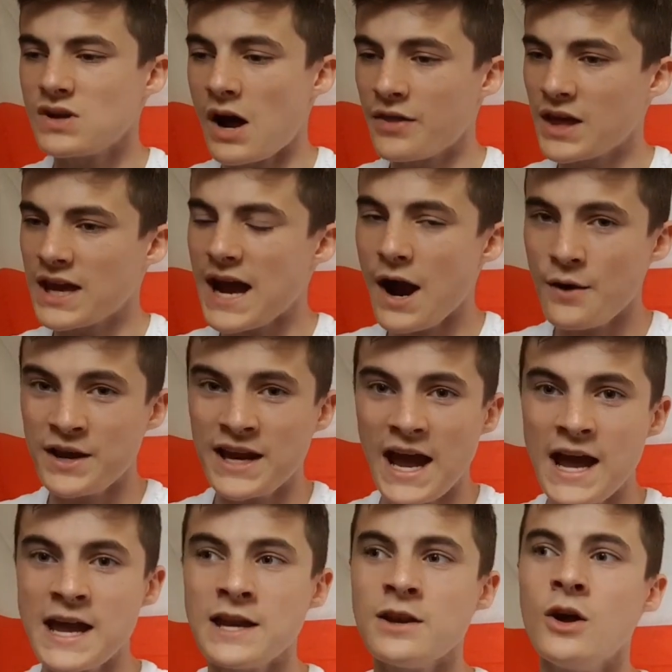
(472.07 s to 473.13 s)
I think Harry
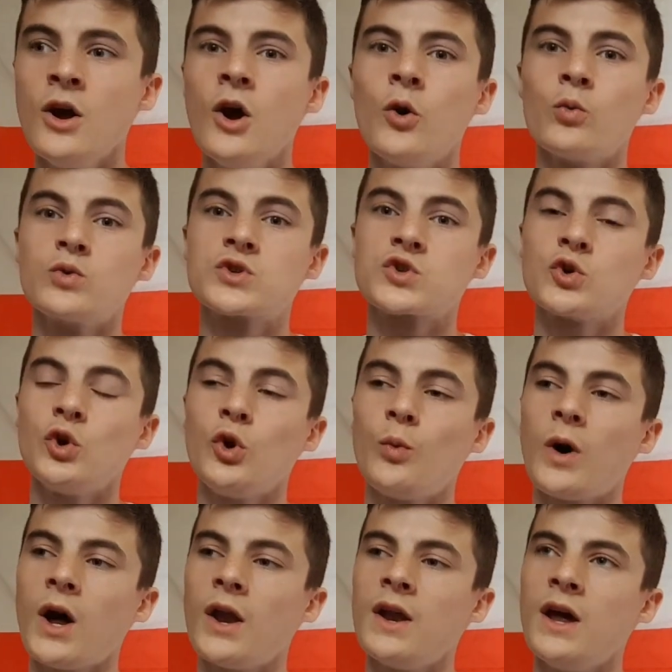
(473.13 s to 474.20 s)
Kane will score
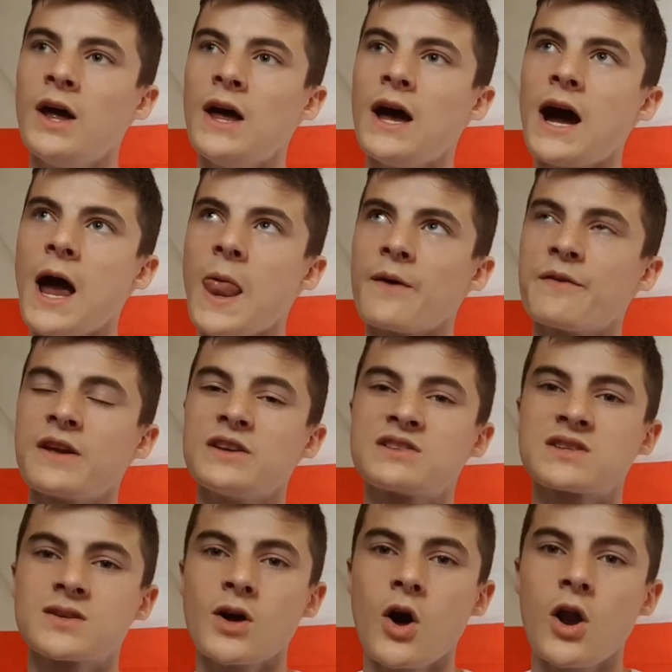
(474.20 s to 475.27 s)
1. And I think
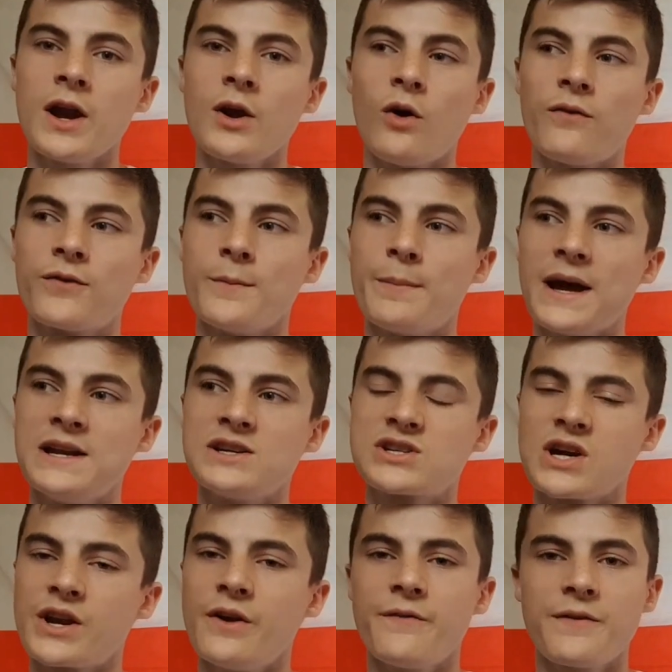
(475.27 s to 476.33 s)
Sterling off the bench.
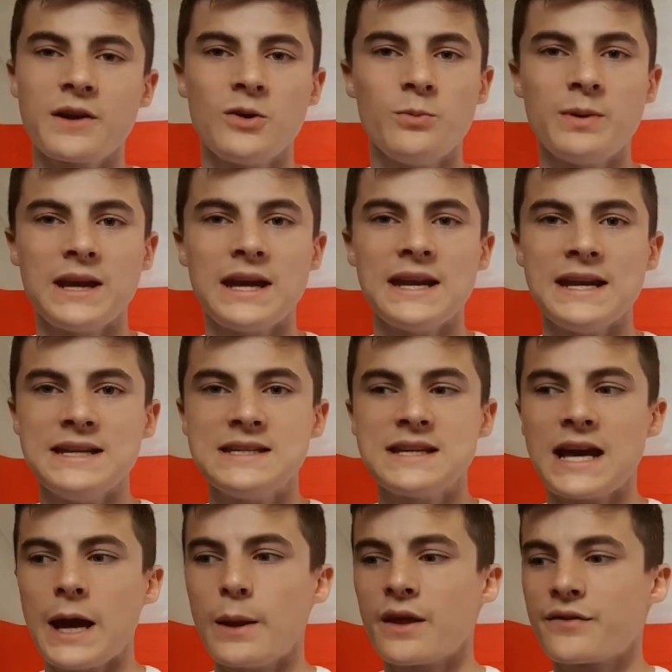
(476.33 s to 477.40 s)
So I don't think it'll be an easy
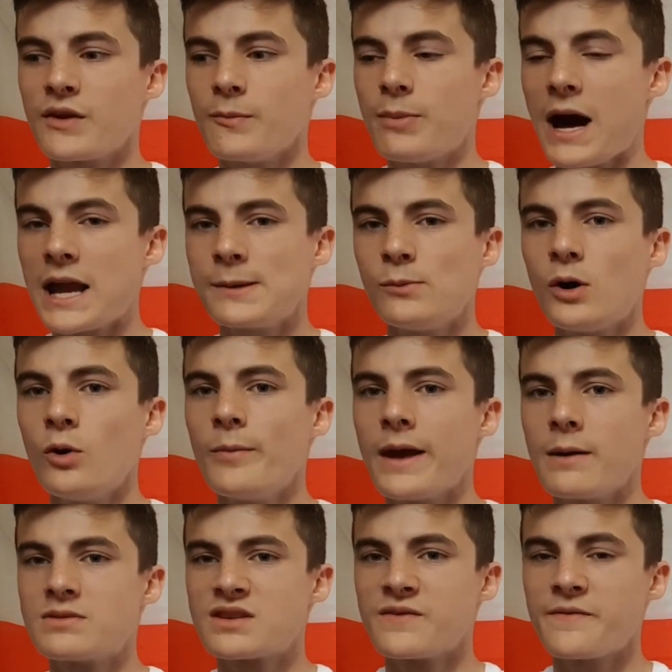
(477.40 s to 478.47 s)
game. I think Panama will be
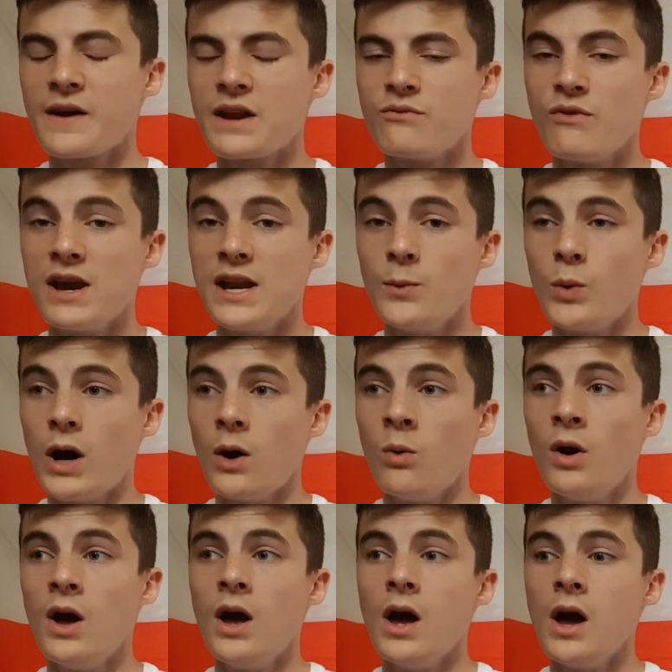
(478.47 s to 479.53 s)
able to defend really well.